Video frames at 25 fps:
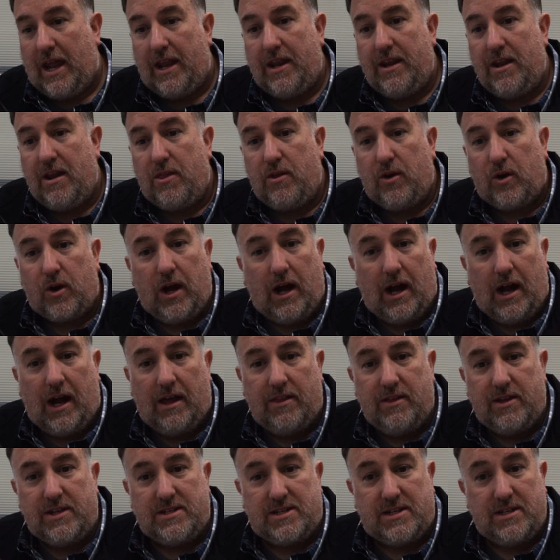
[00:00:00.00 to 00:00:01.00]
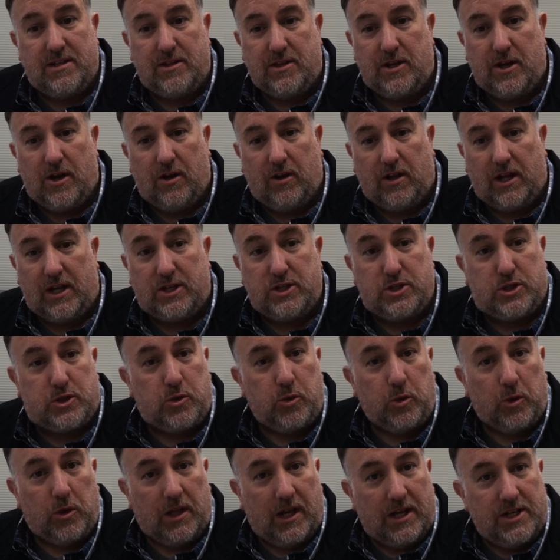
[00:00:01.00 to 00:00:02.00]
another guy that did their like
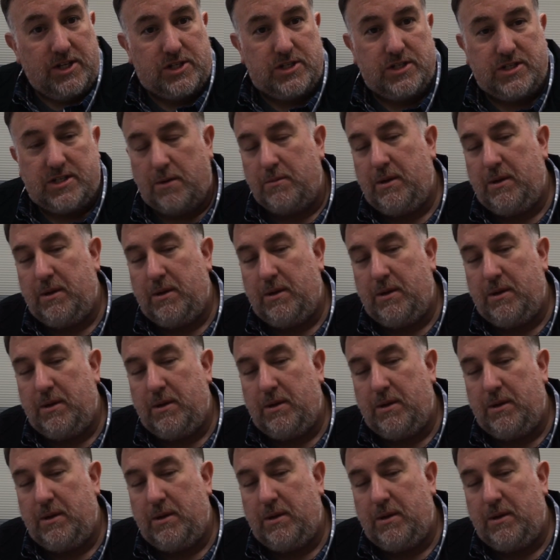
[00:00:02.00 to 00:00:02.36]
school lunches.